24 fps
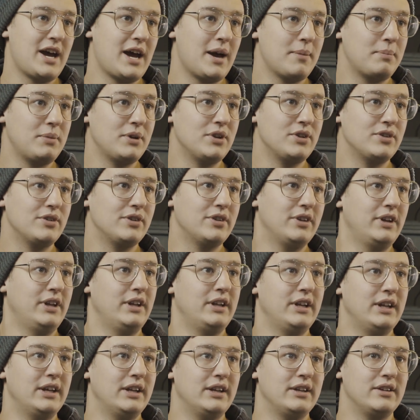to happen,
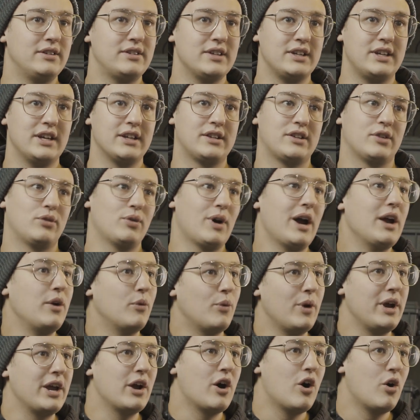and then to get the
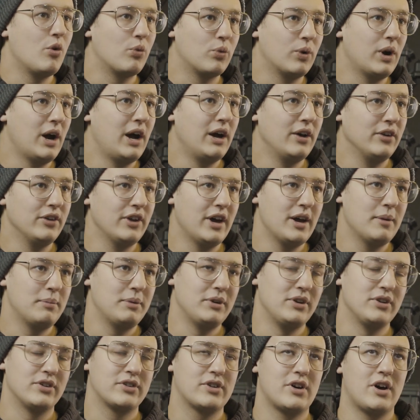right wing all riled up
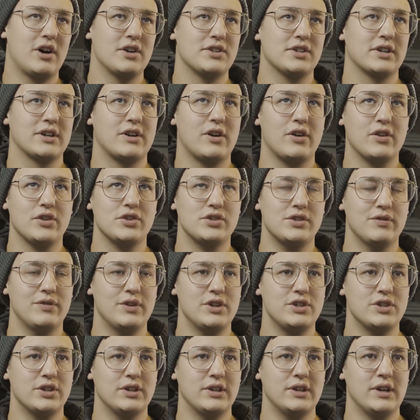and cause like all this
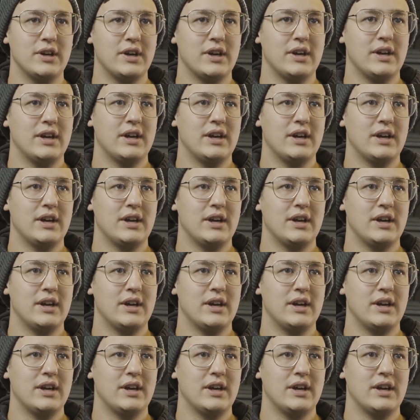division."